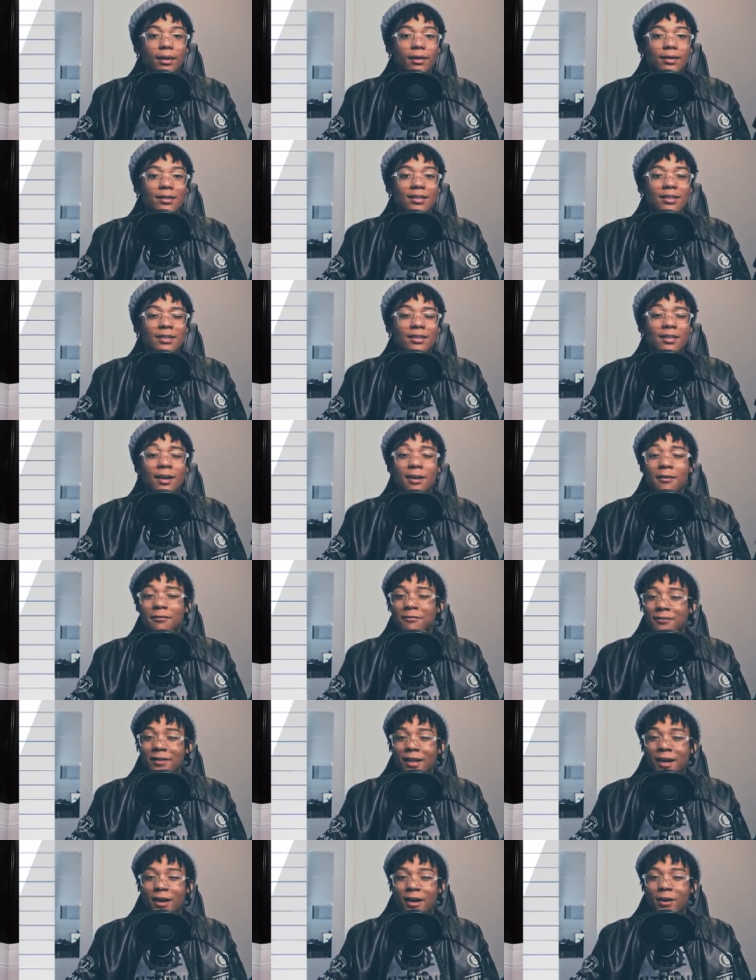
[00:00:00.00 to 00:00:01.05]
stuff
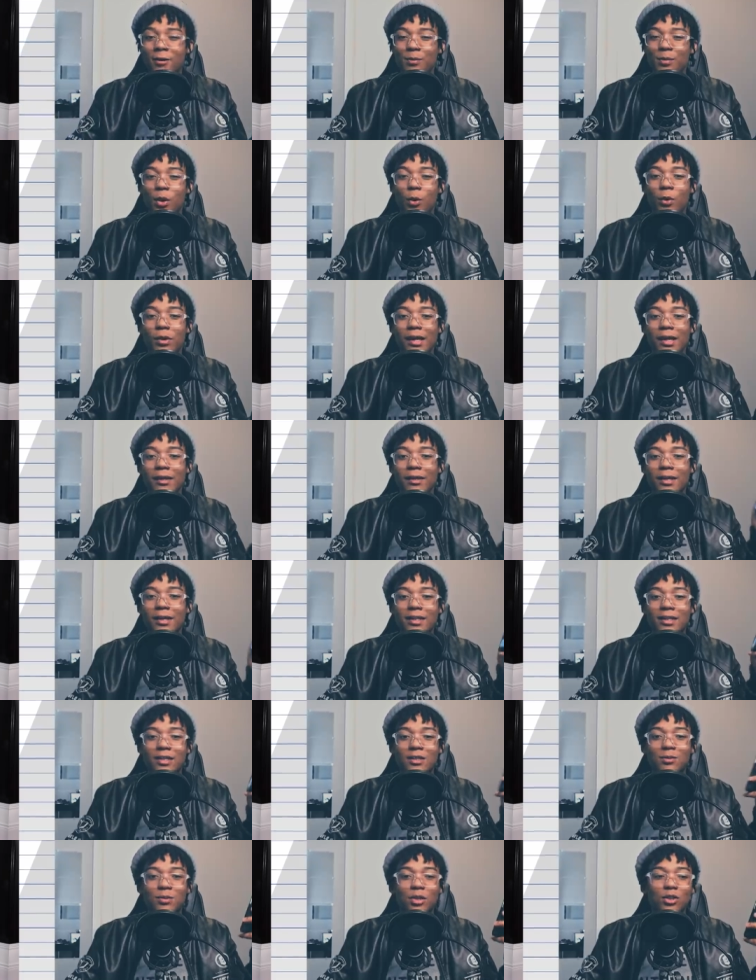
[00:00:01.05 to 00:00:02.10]
there, but when I look at
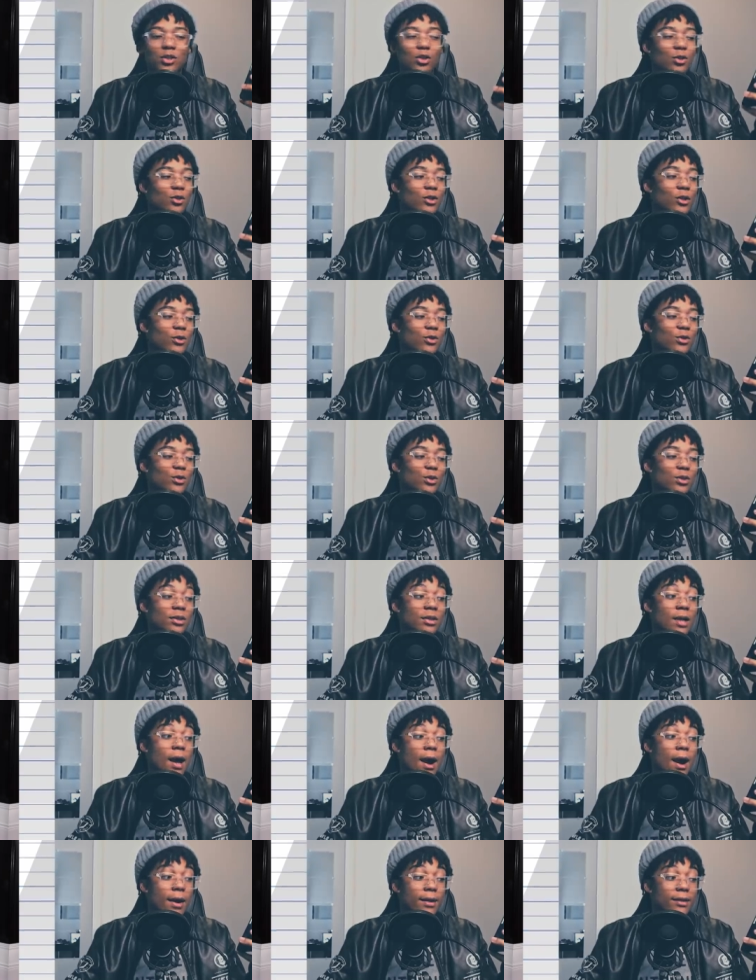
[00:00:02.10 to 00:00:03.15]
this picture, there's
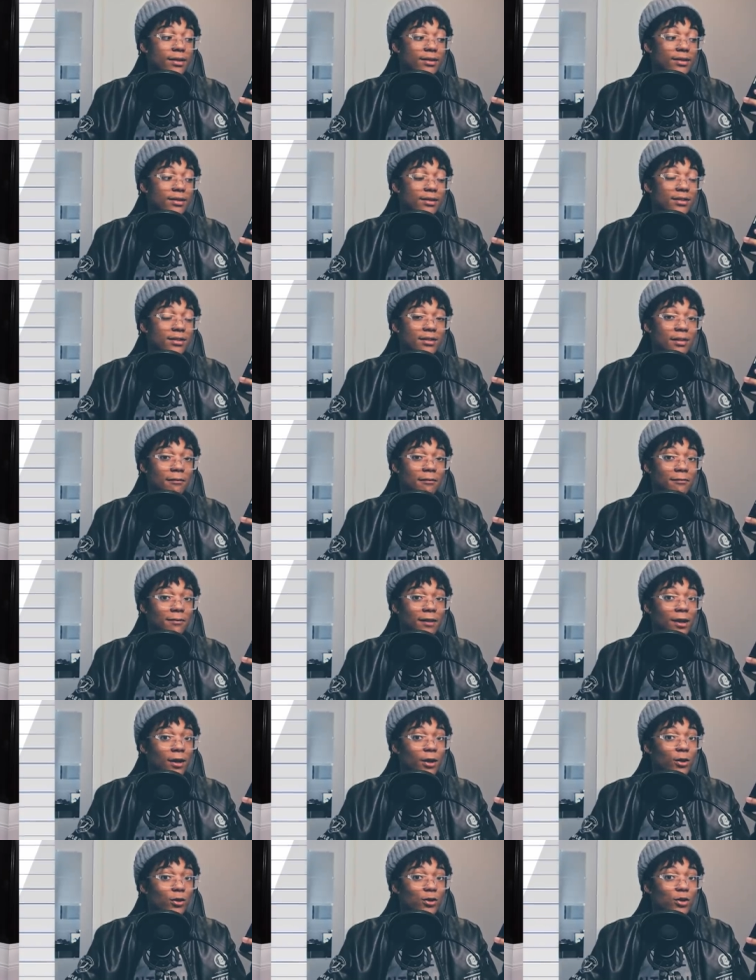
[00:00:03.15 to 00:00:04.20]
not stuff
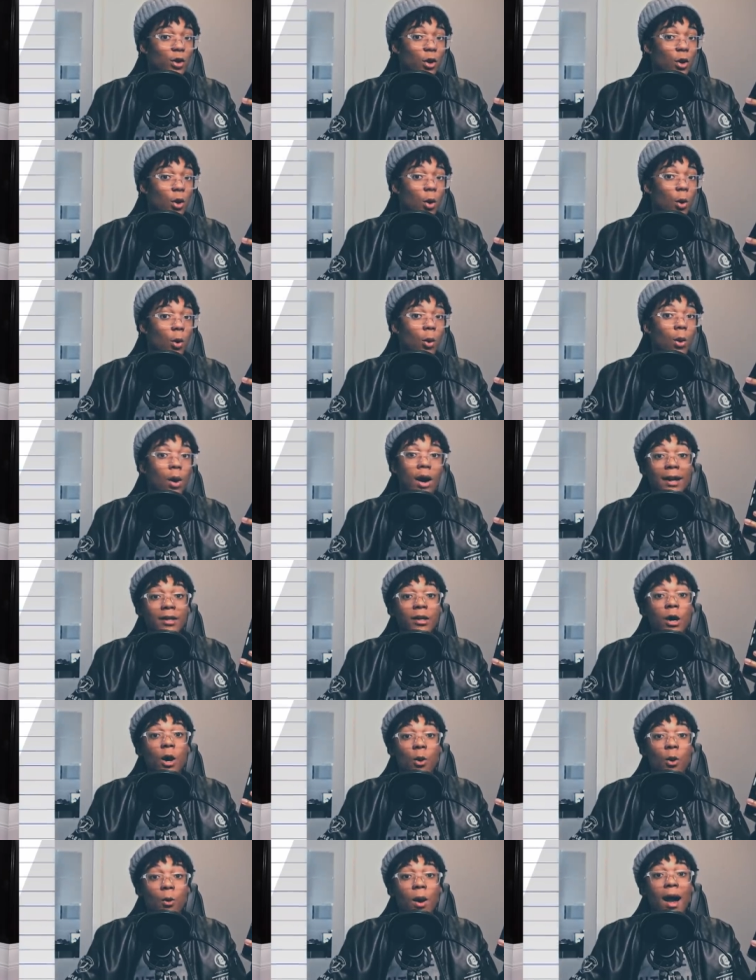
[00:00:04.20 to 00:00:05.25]
there. So I
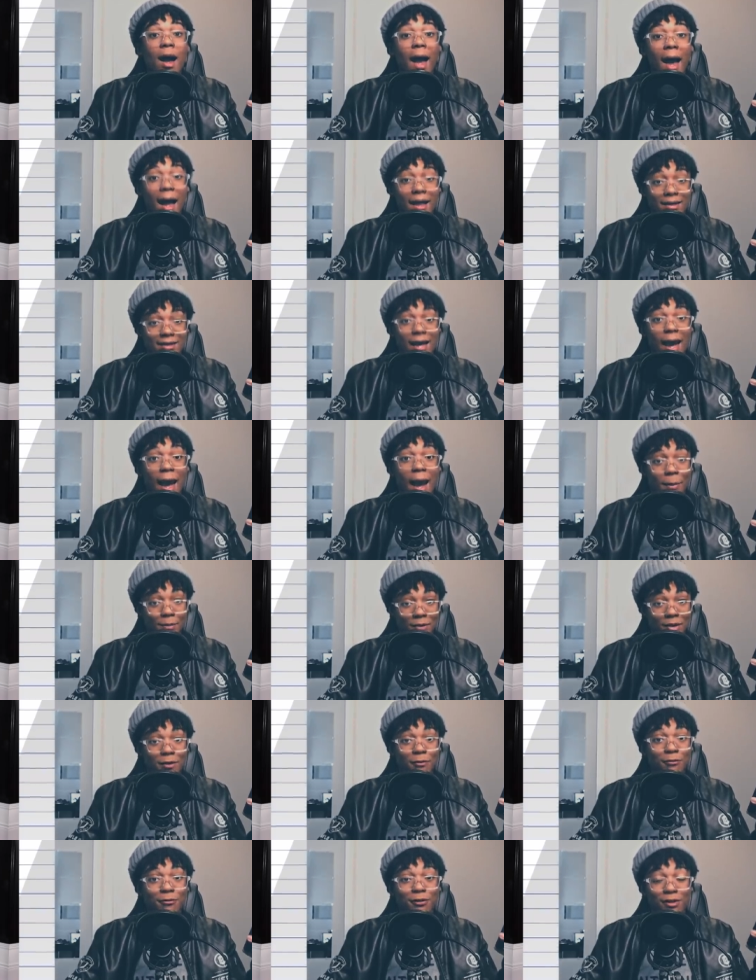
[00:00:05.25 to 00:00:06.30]
know what had to
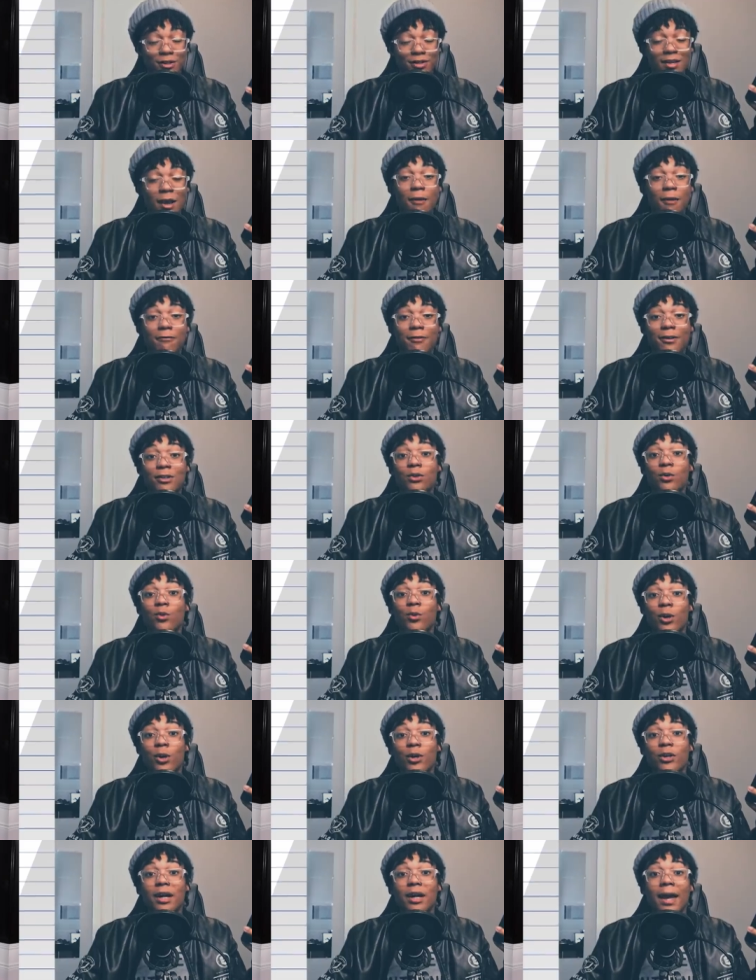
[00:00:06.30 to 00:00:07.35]
happen for this outfit to
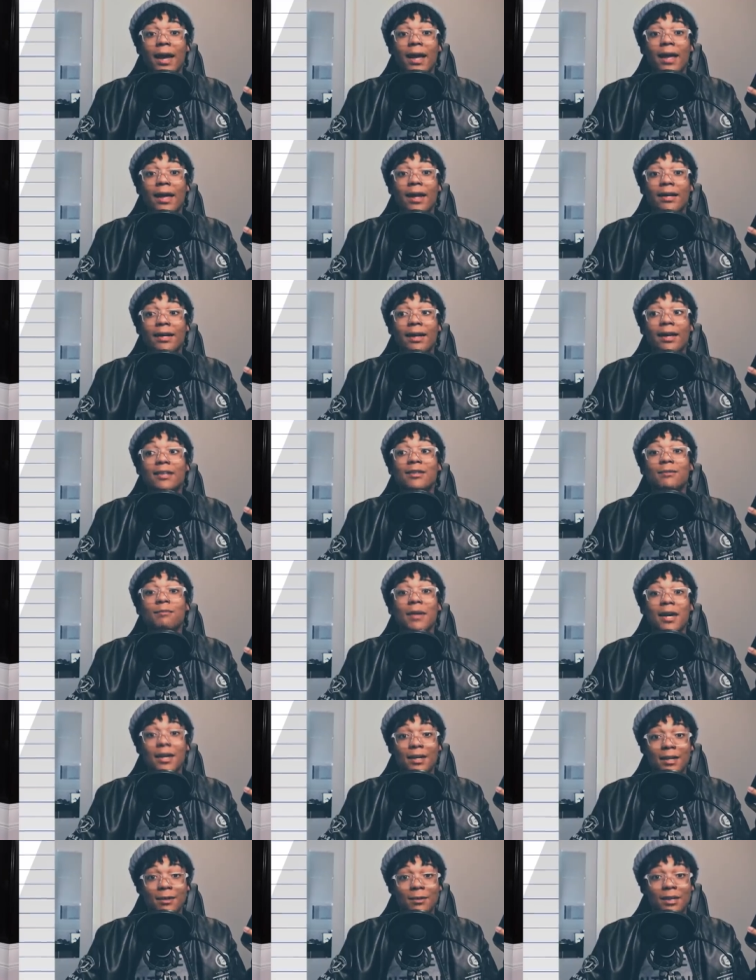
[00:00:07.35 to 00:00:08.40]
work, and it's
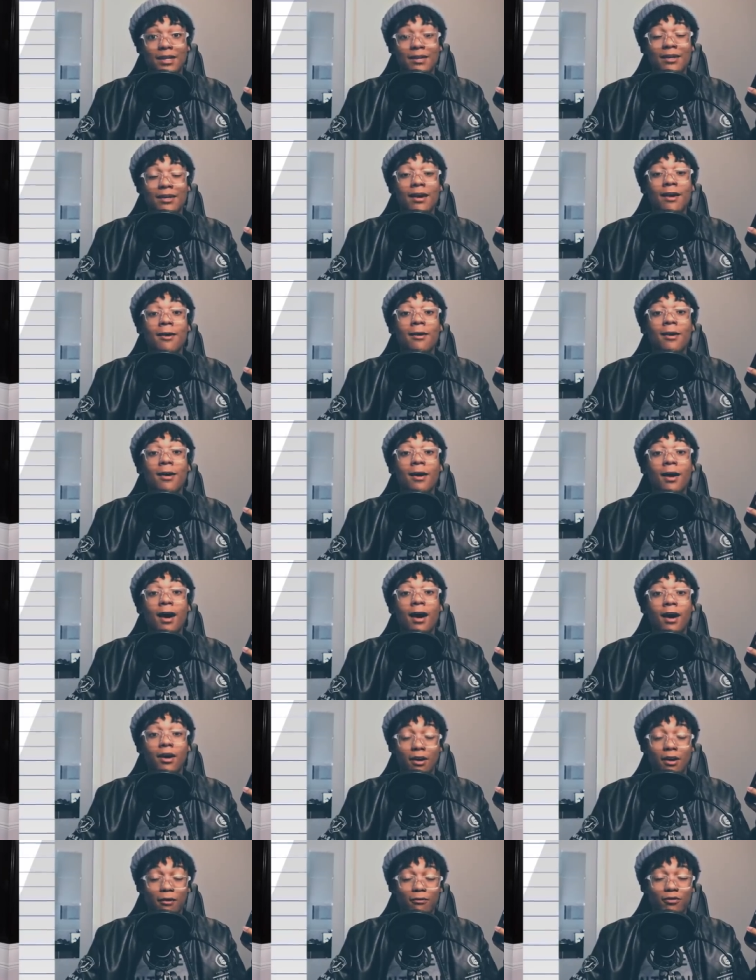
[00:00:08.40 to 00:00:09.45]
making me
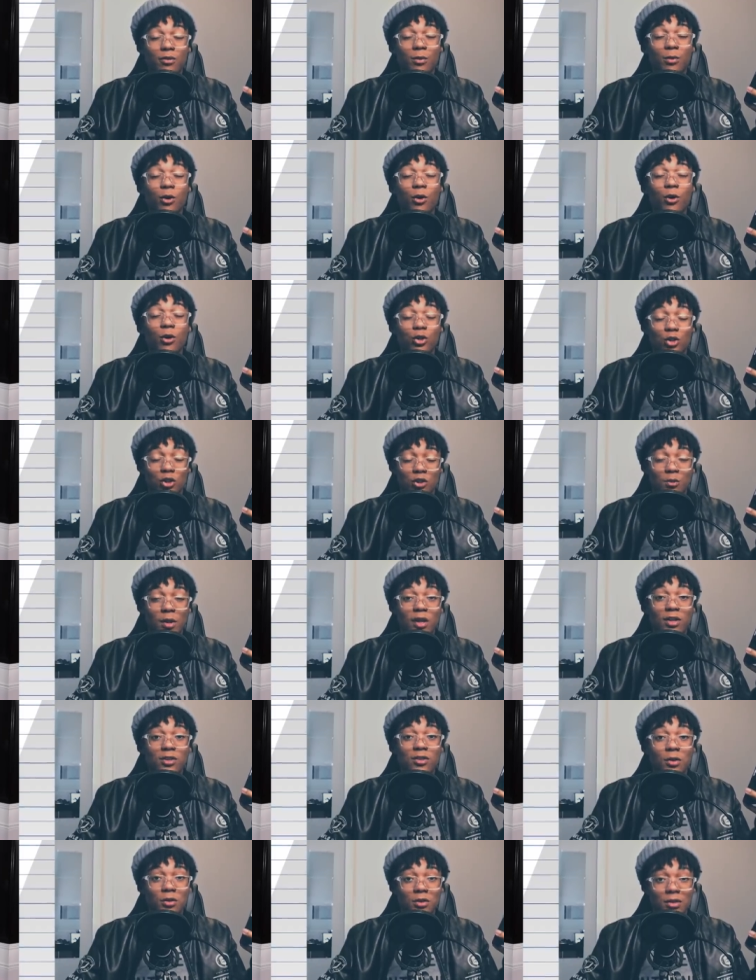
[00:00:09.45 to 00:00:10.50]
uncomfortable just by
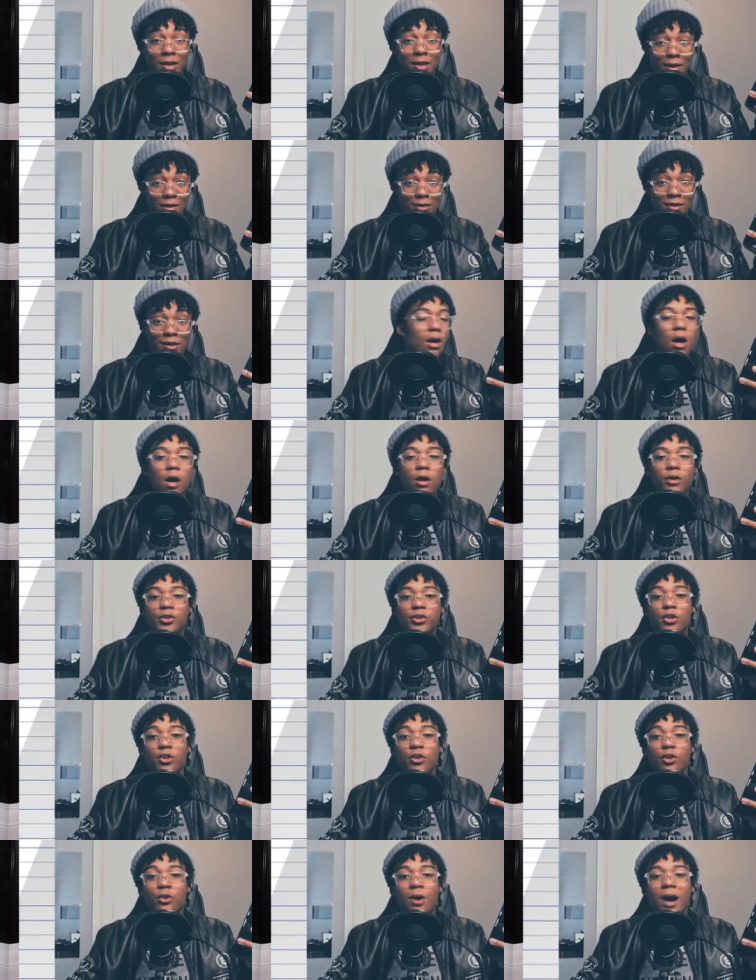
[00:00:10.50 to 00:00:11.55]
association.
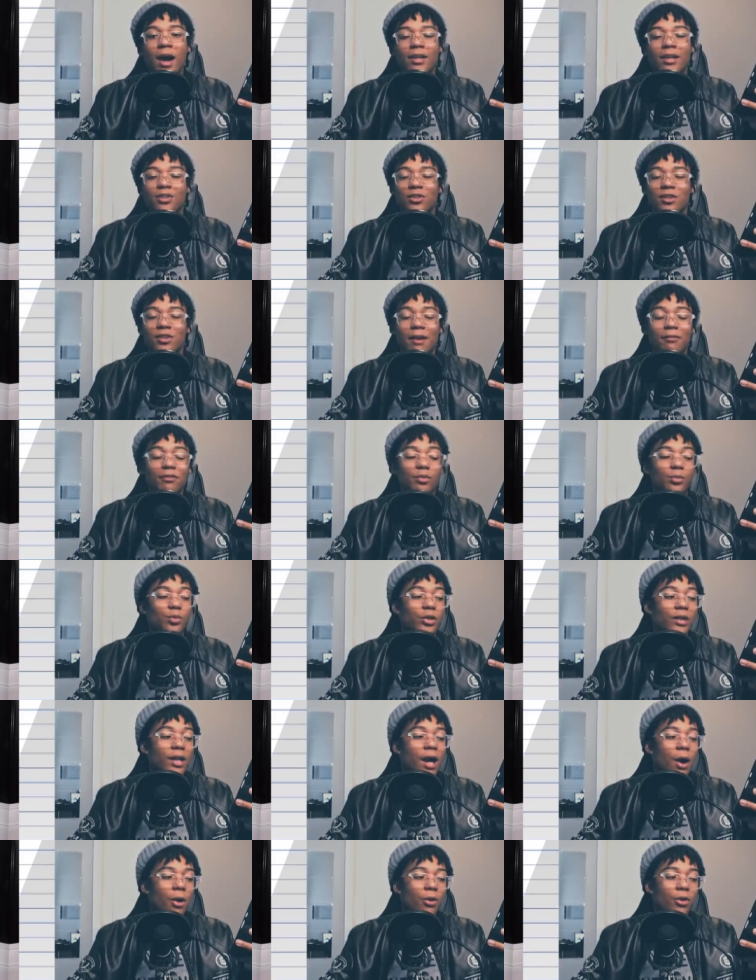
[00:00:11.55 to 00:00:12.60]
Also, I just have to
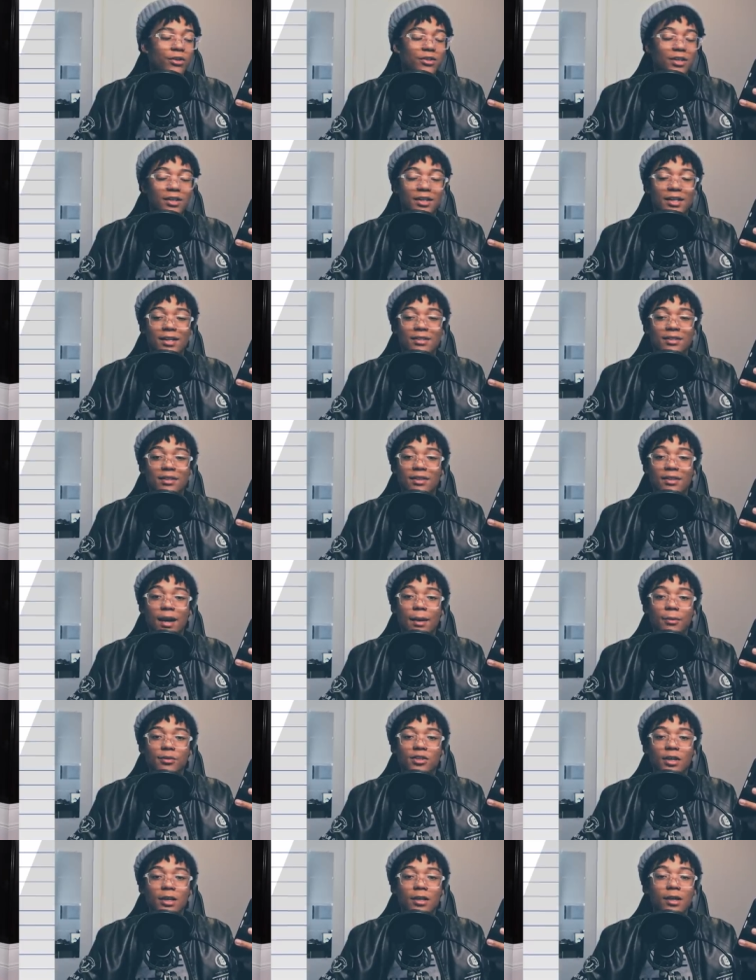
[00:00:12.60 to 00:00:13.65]
point out, looks like he has a
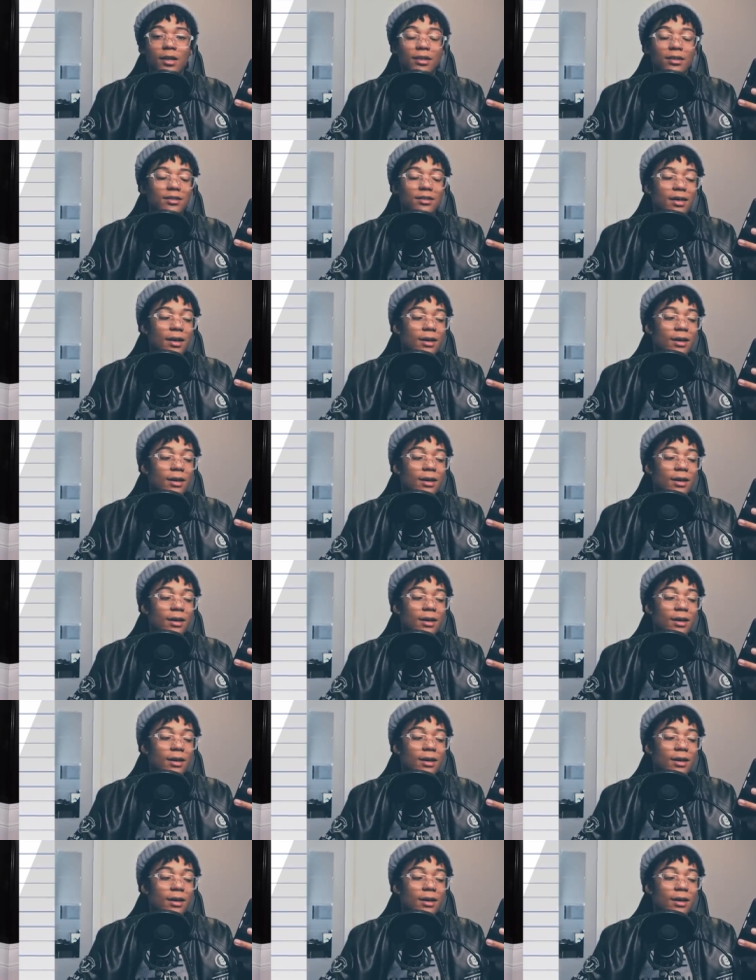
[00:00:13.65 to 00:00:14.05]
lampshade on his